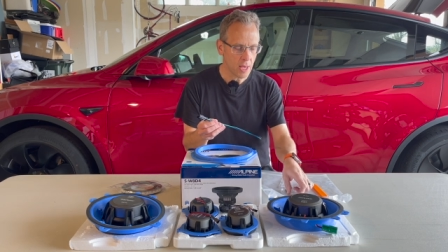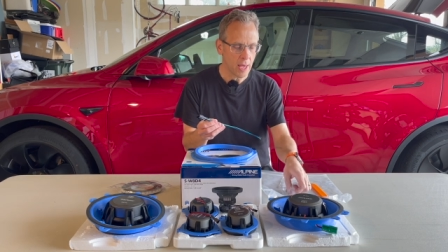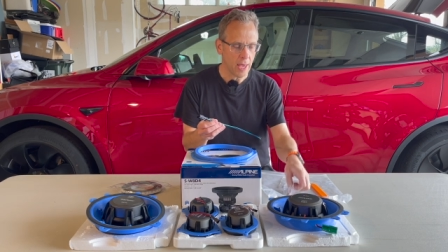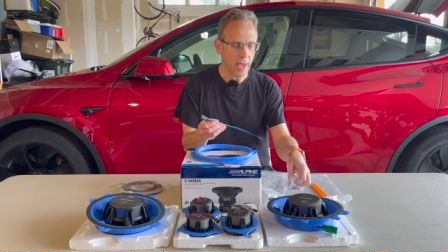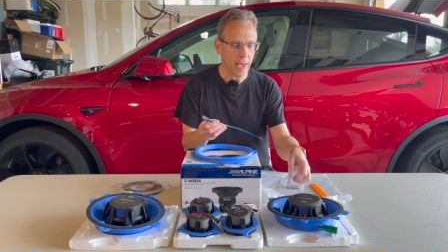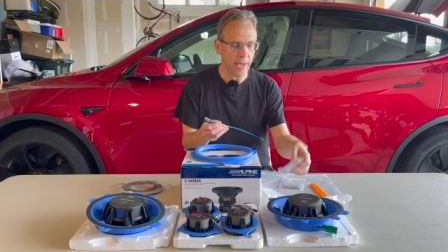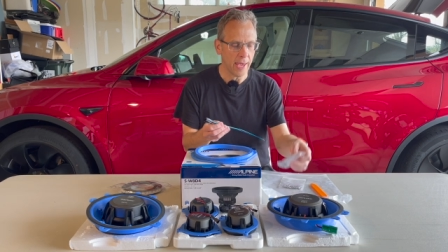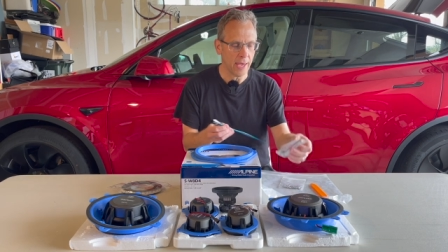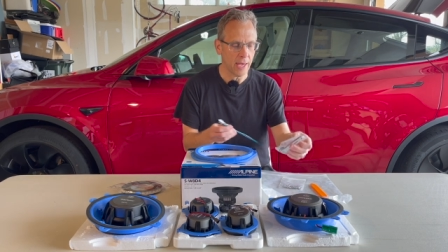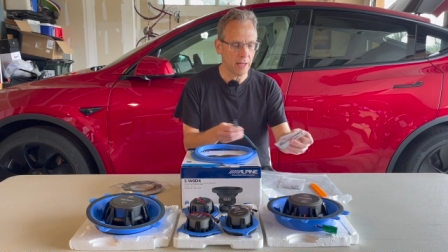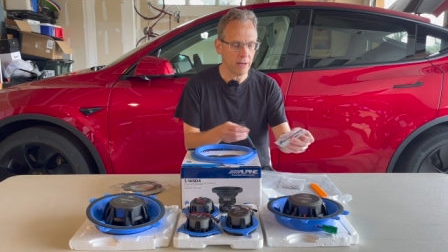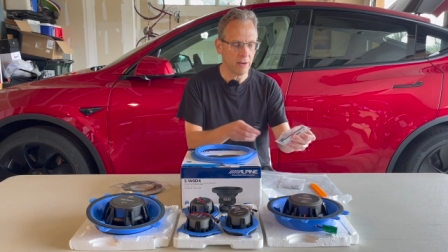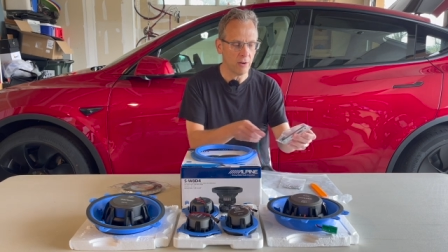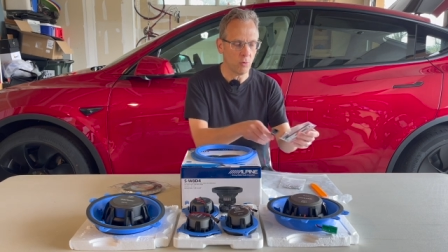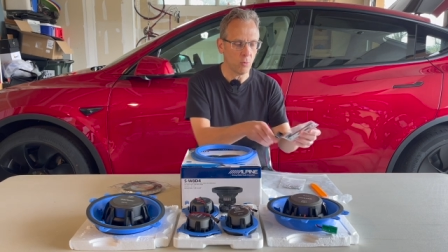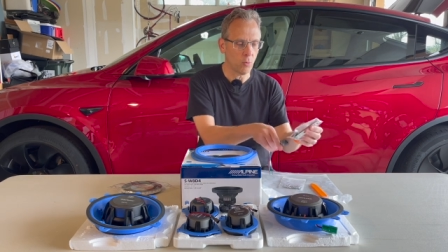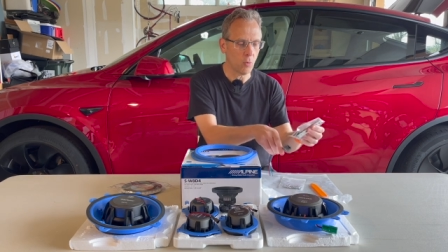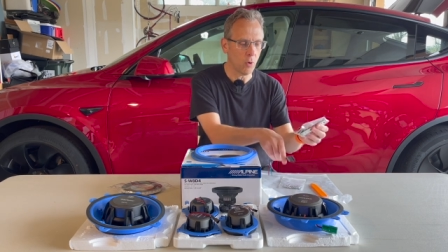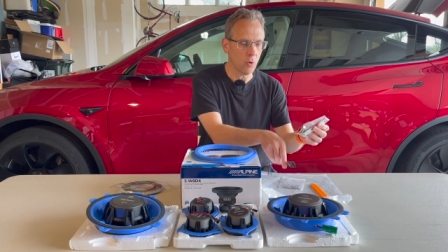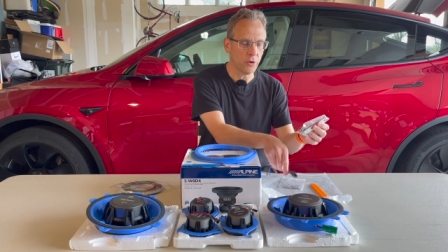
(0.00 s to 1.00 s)
and
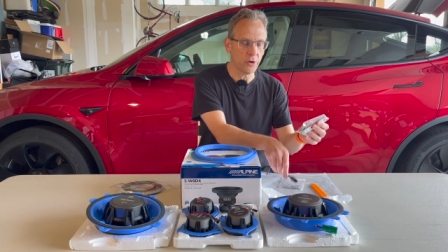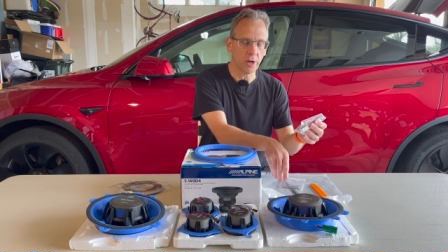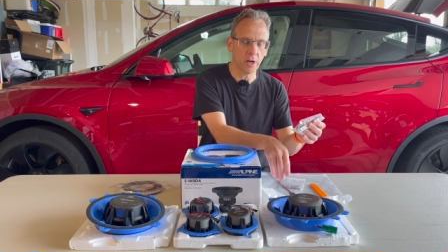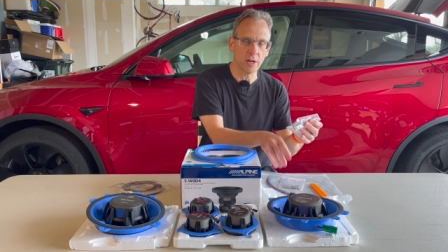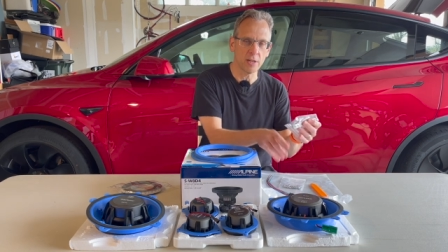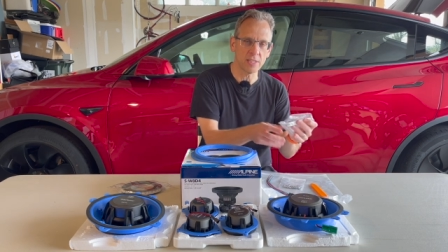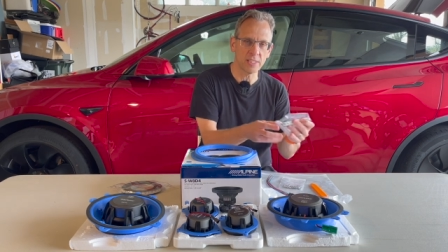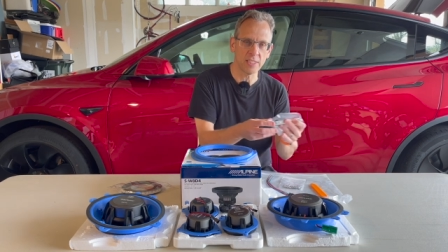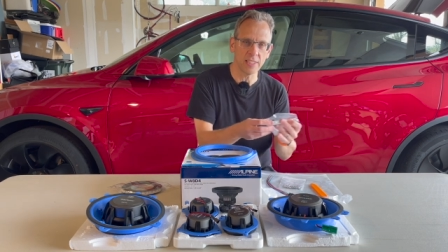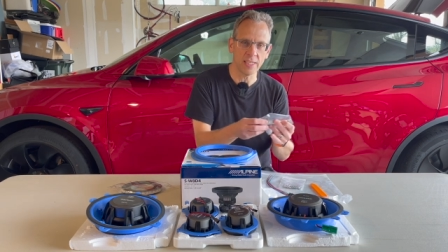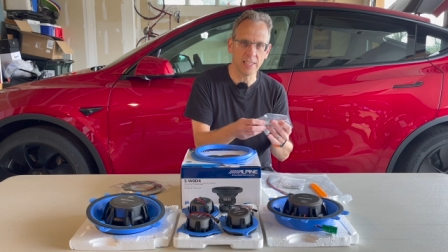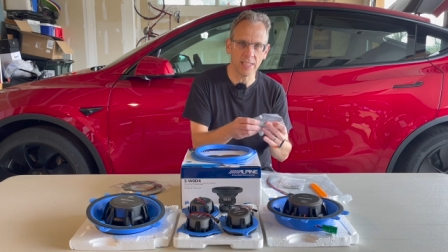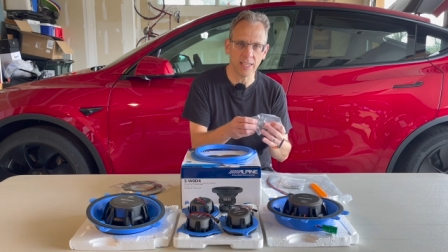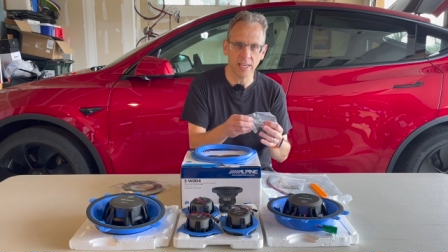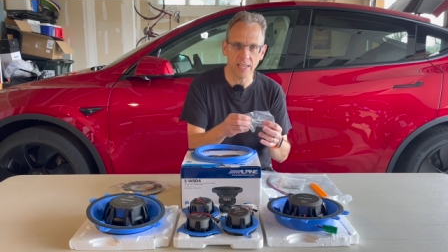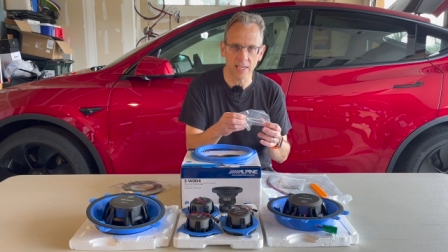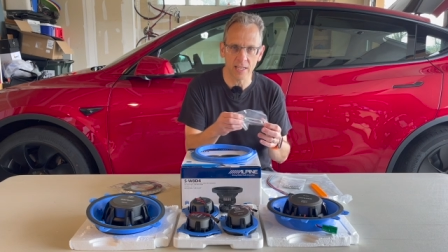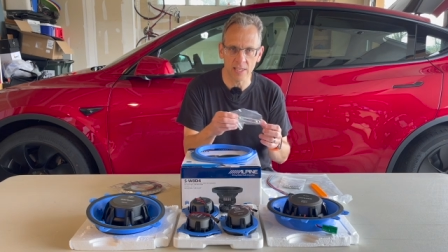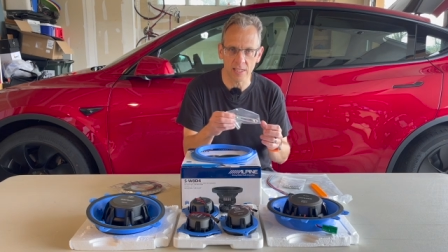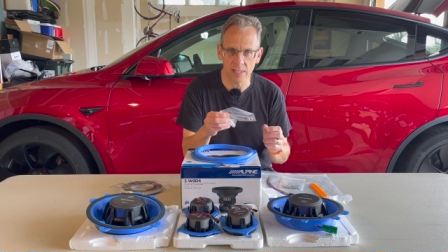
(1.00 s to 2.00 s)
what you're going to see
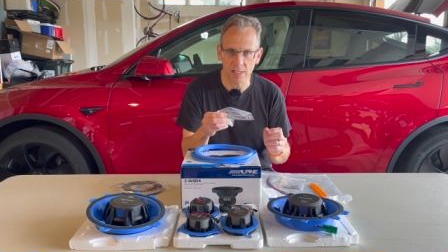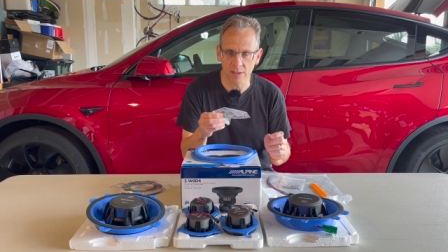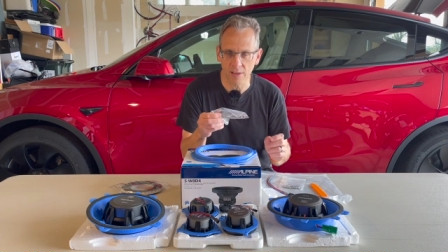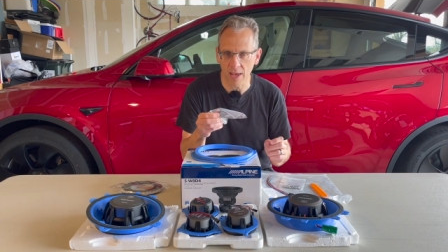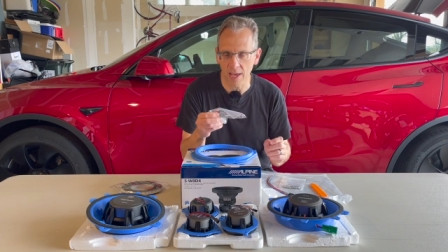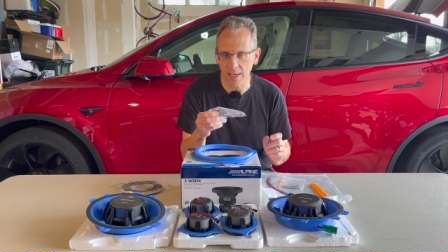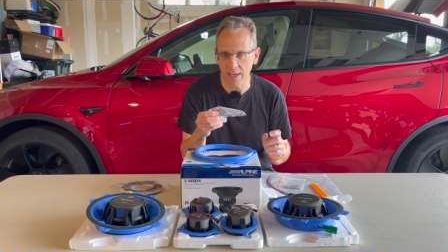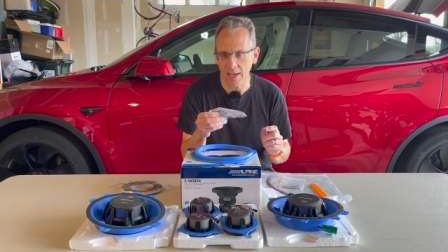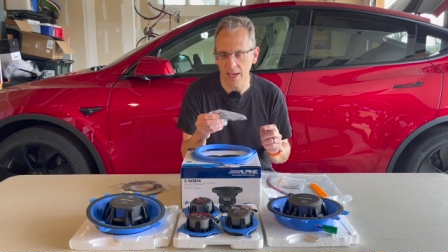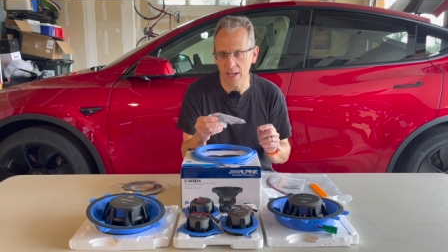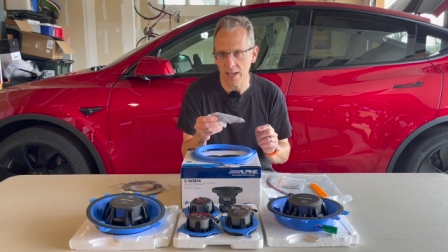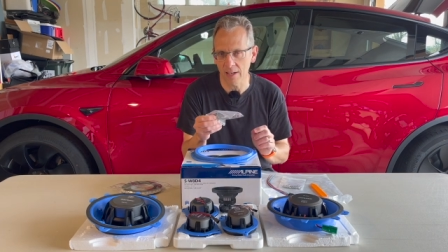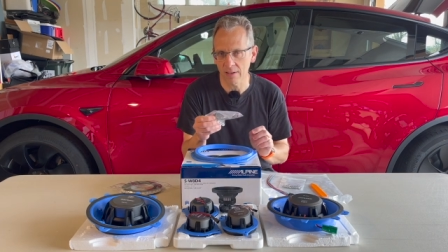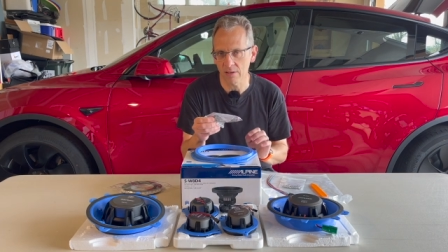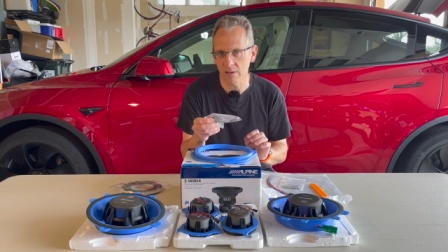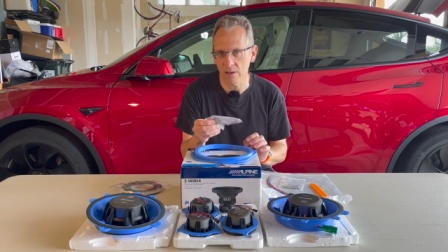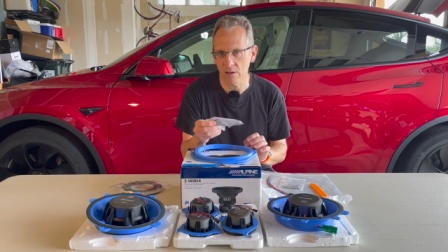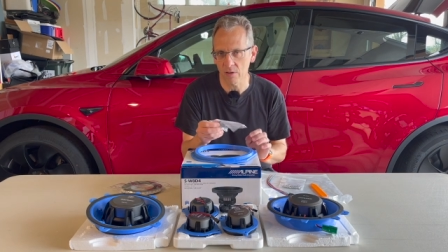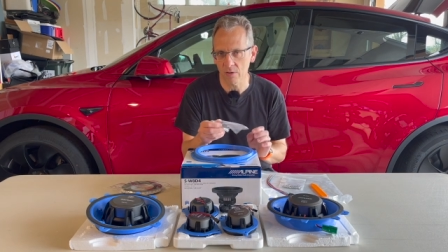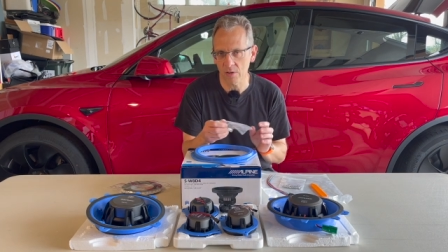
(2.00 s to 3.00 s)
is that getting to
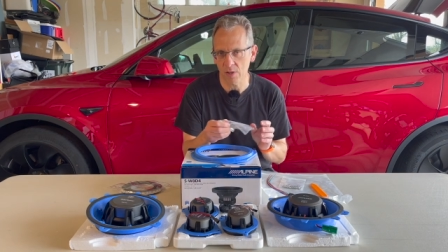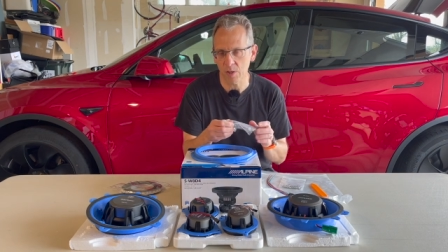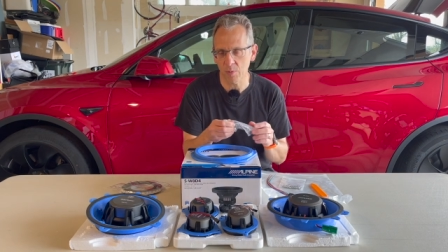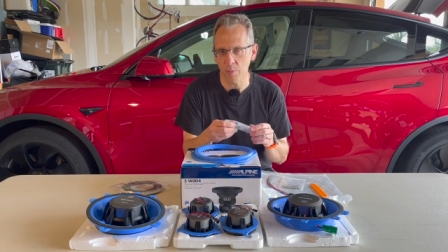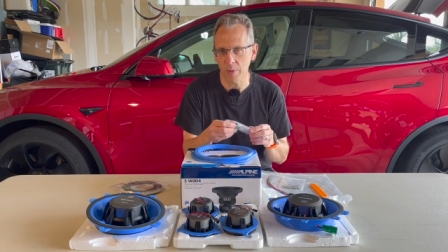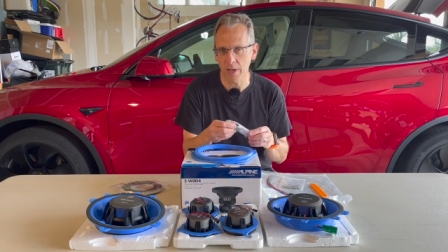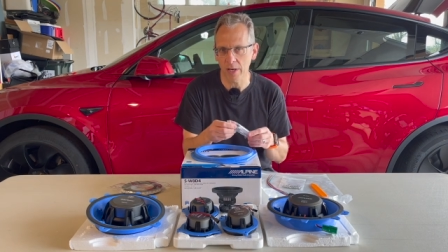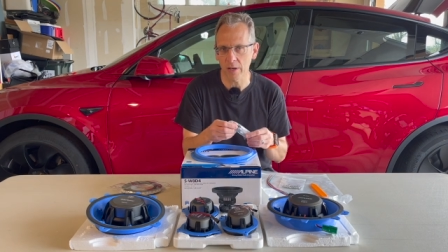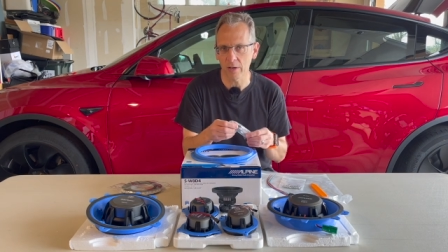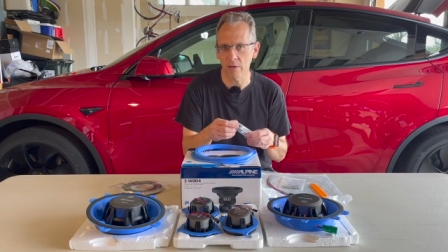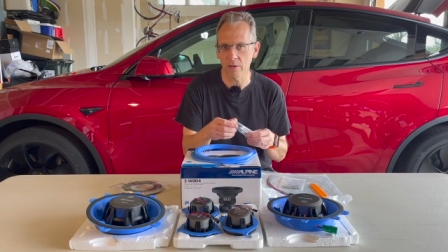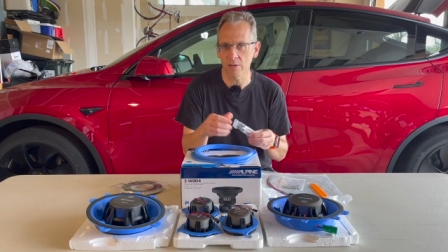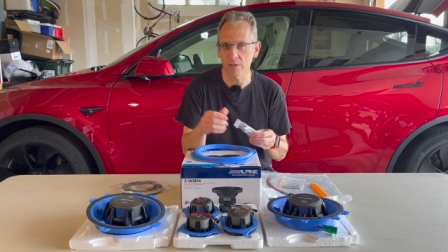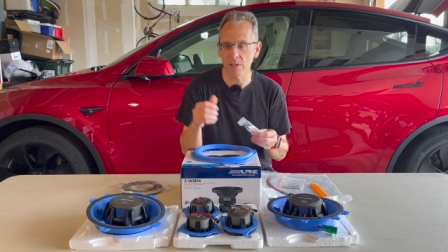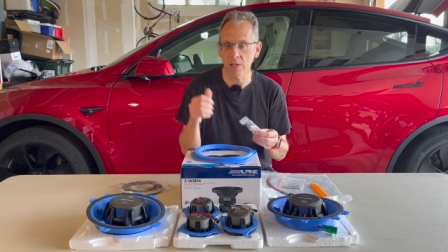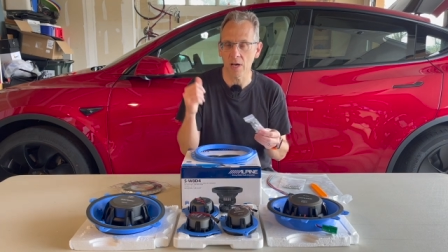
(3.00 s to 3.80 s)
those speakers